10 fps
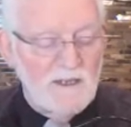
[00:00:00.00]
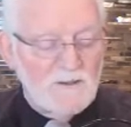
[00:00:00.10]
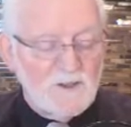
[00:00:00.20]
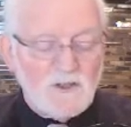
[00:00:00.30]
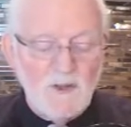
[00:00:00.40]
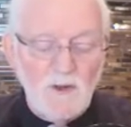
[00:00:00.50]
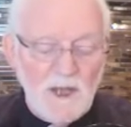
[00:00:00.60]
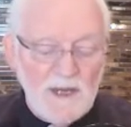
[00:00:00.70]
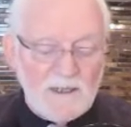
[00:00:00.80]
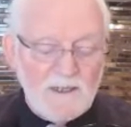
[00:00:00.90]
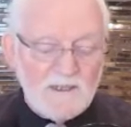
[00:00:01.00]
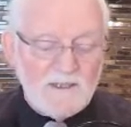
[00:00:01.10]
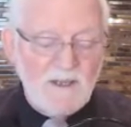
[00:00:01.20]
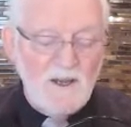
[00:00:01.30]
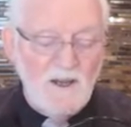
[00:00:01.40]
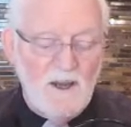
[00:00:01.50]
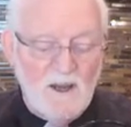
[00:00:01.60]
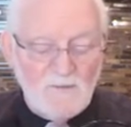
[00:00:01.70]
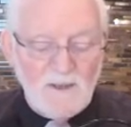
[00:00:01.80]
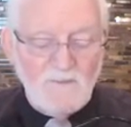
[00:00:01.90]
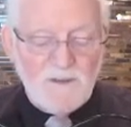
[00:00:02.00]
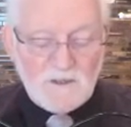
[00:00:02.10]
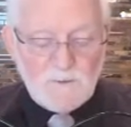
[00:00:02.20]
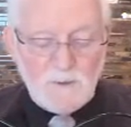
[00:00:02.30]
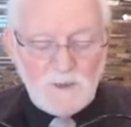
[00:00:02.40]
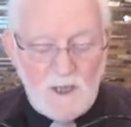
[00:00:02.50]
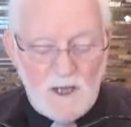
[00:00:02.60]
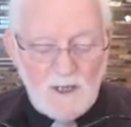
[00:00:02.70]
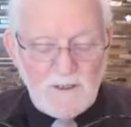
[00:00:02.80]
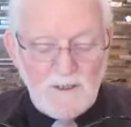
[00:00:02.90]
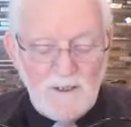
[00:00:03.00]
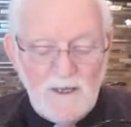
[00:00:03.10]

the true likeness of the invisible God,